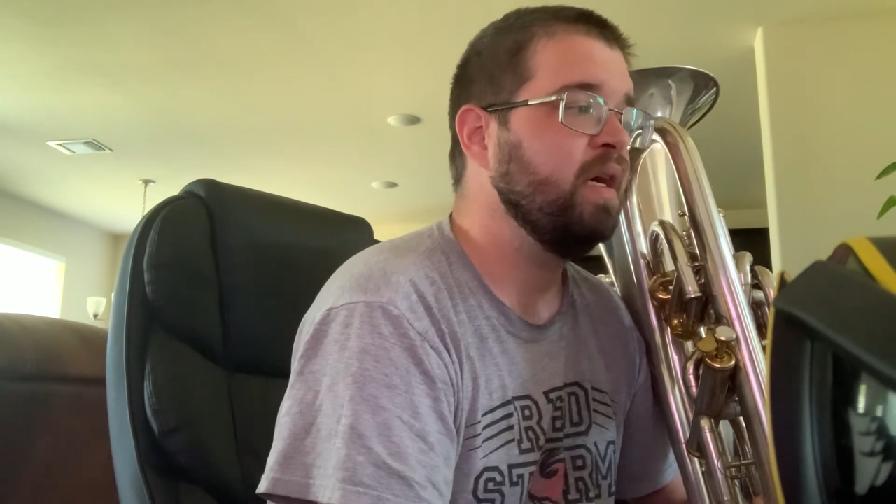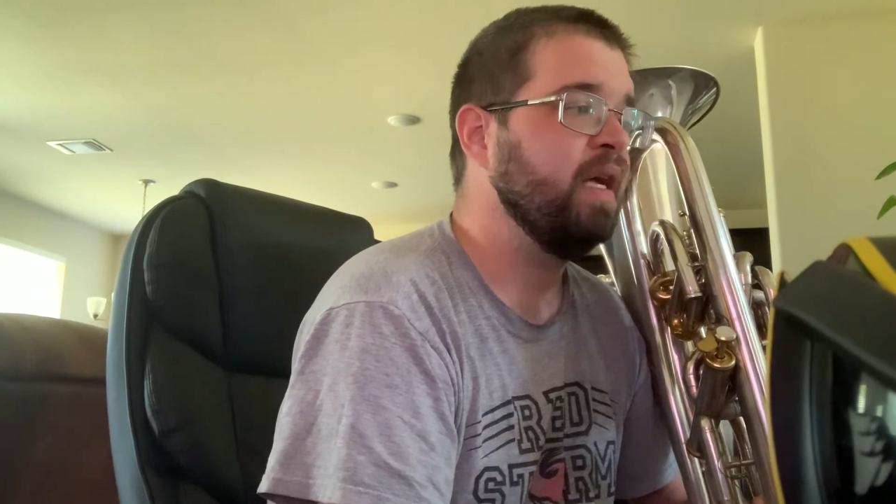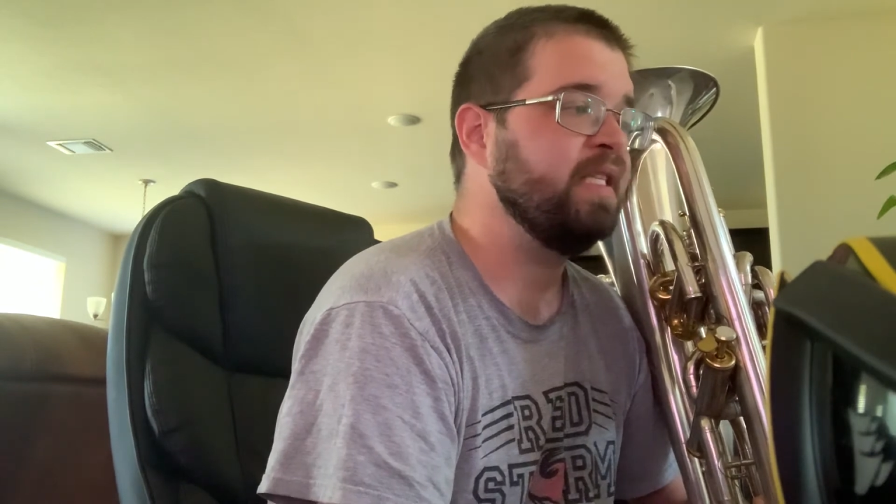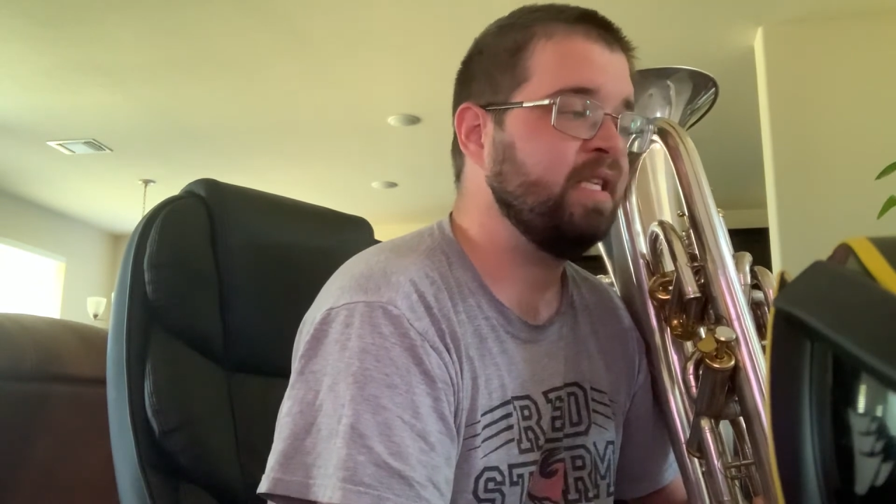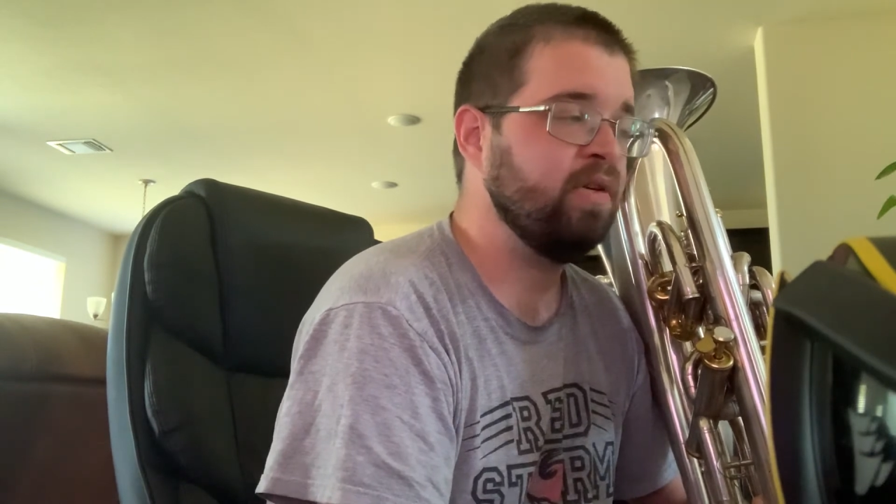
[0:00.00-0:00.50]

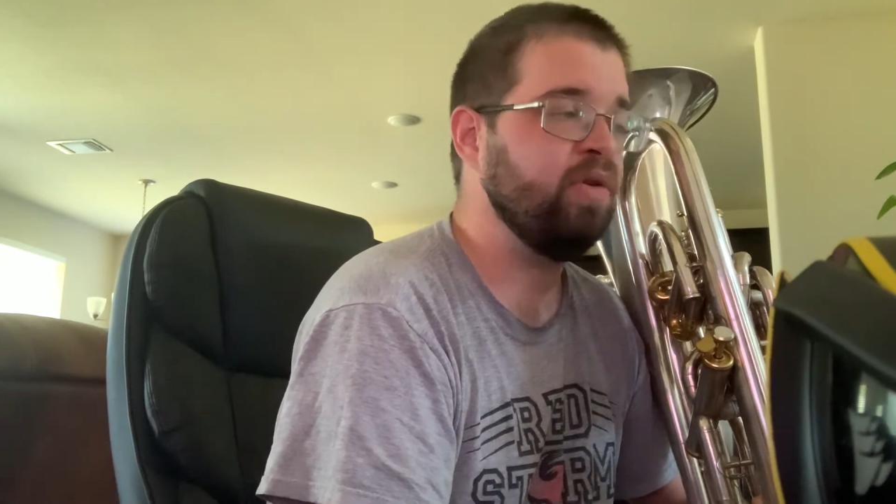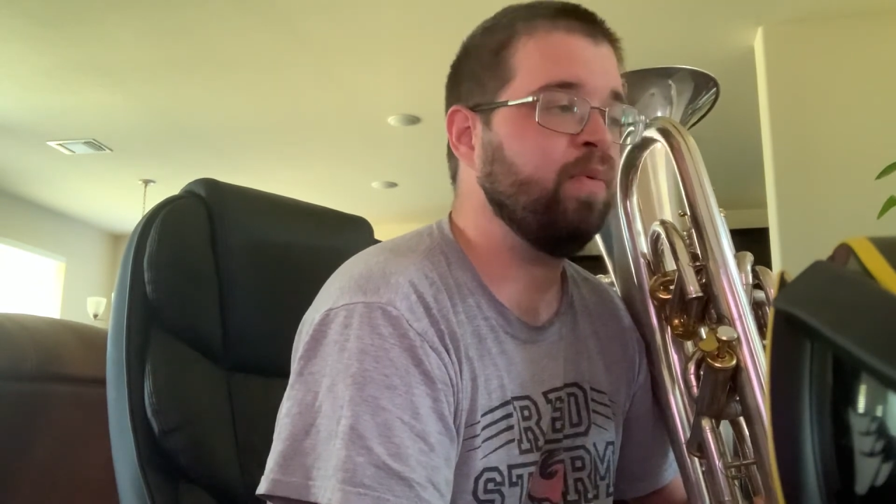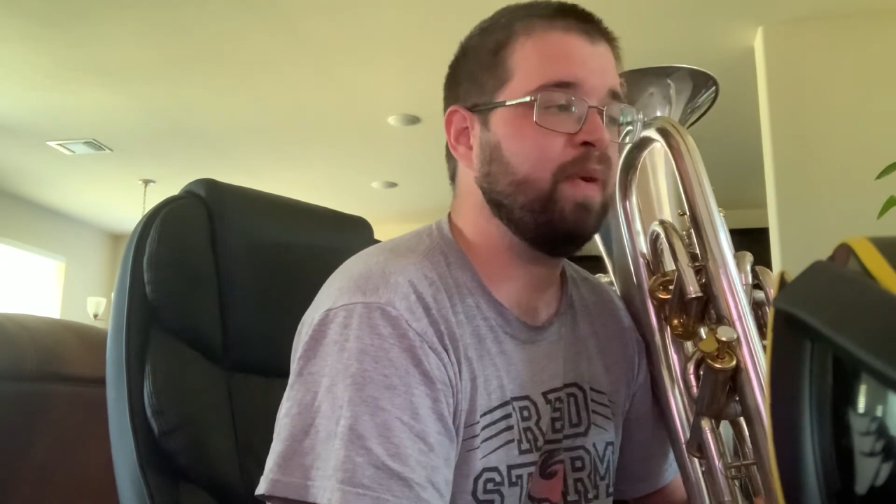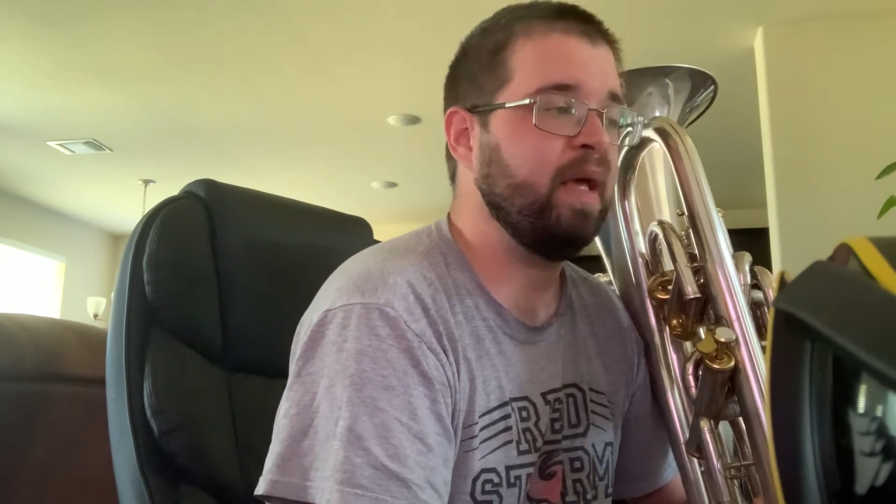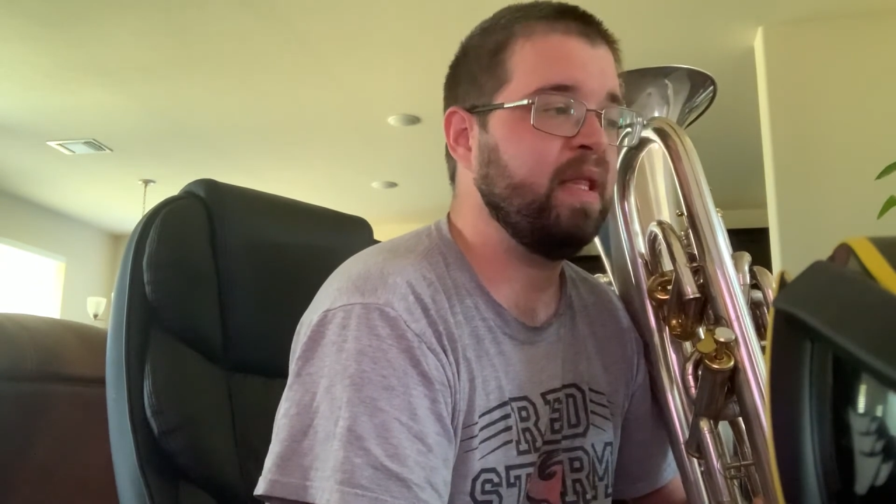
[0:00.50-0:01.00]
until you
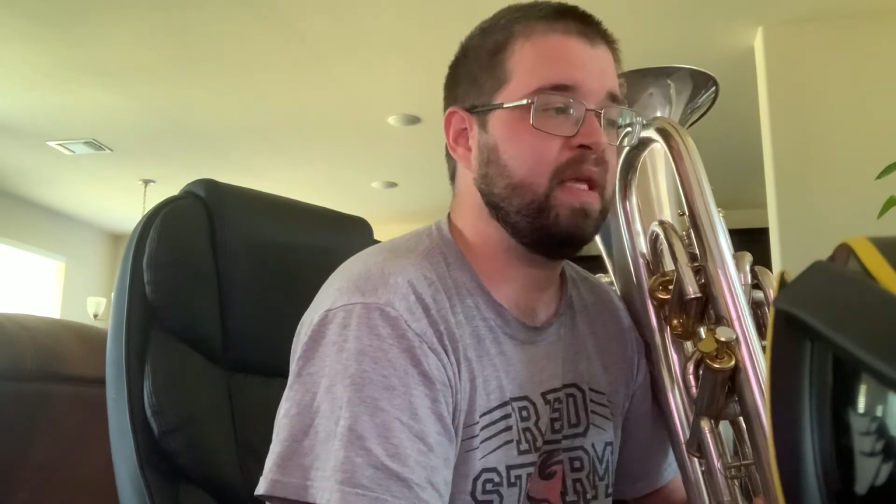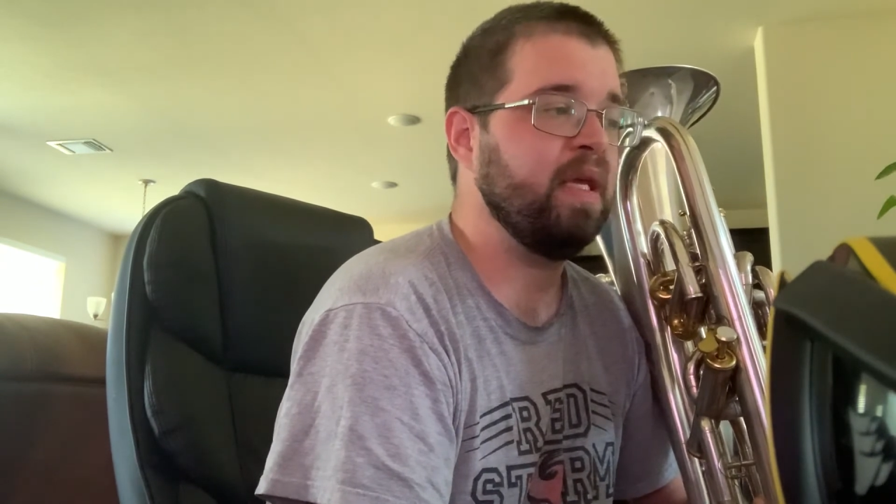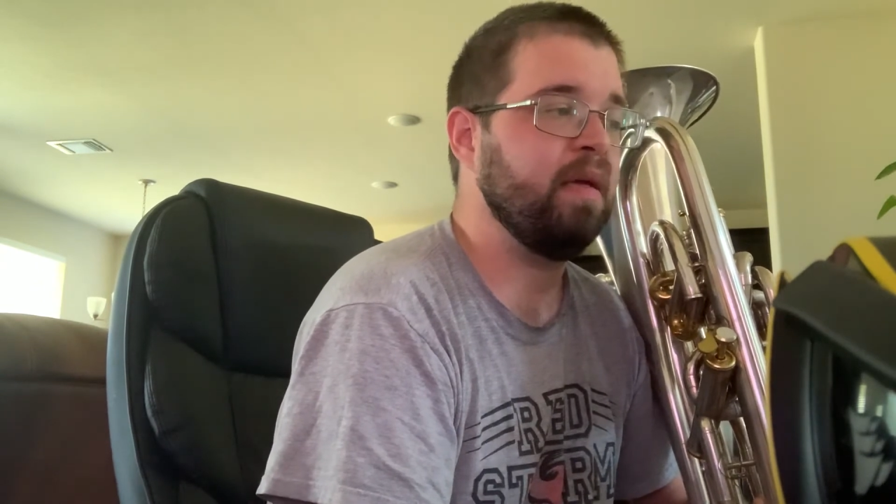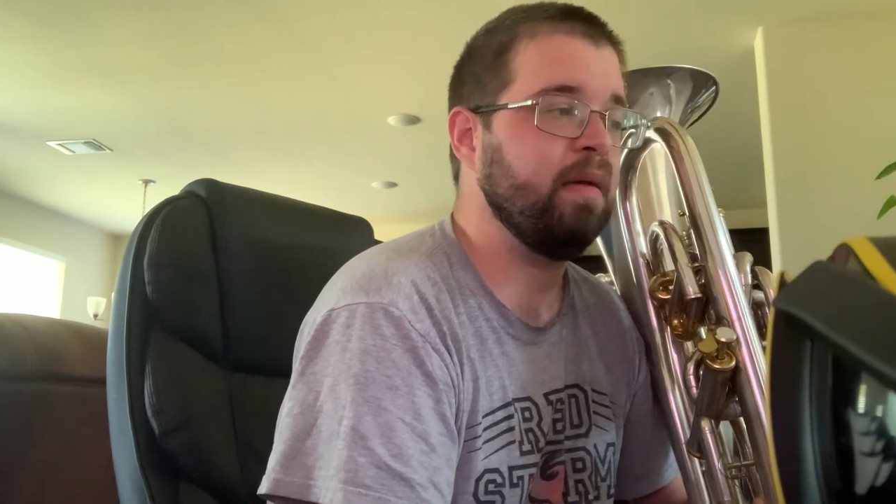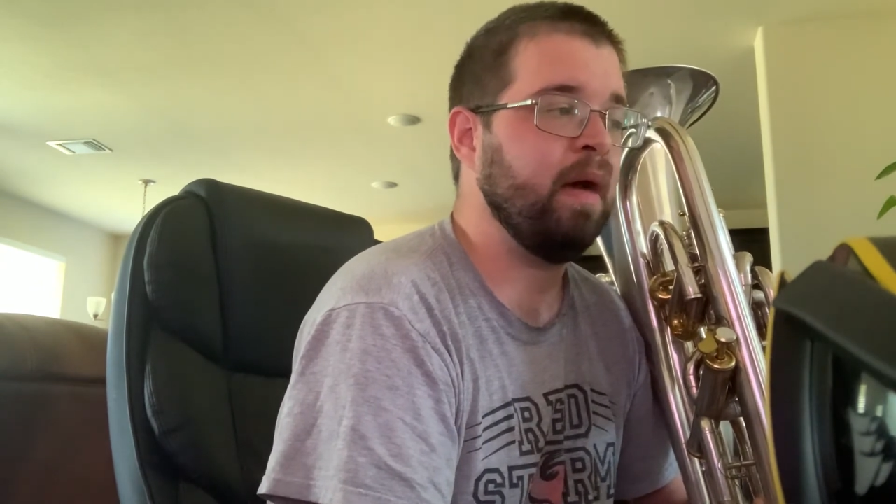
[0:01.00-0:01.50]
play
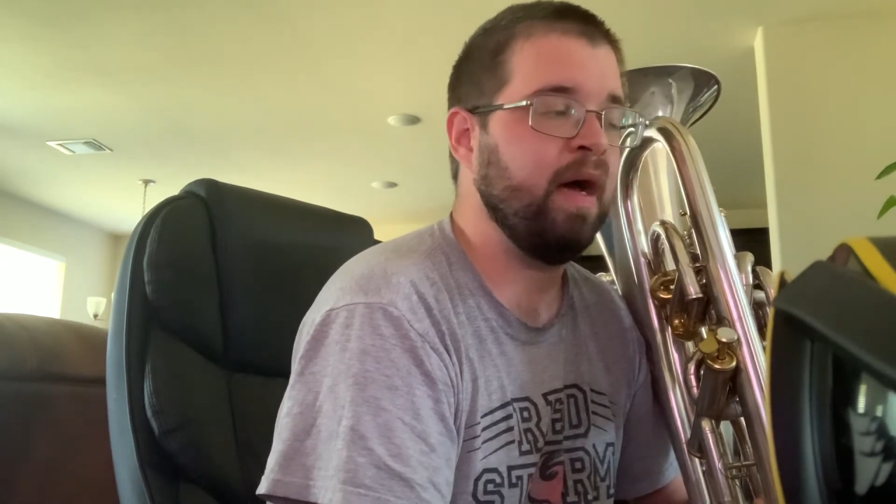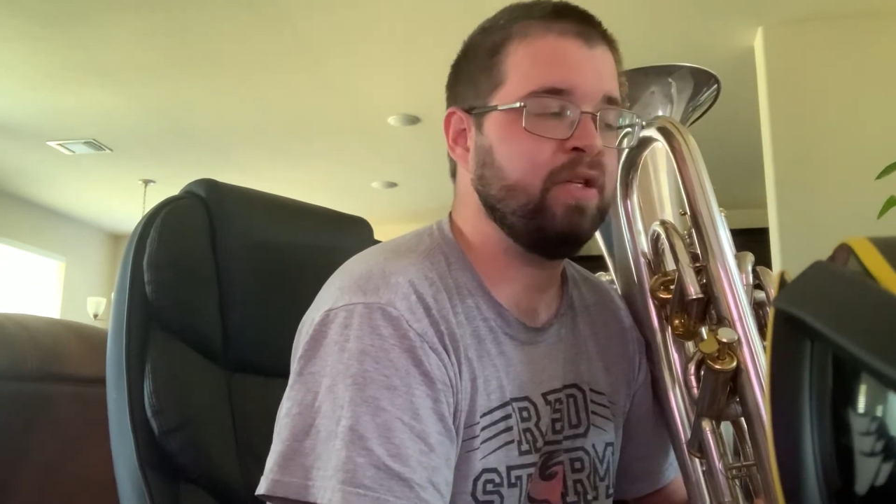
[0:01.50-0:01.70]
the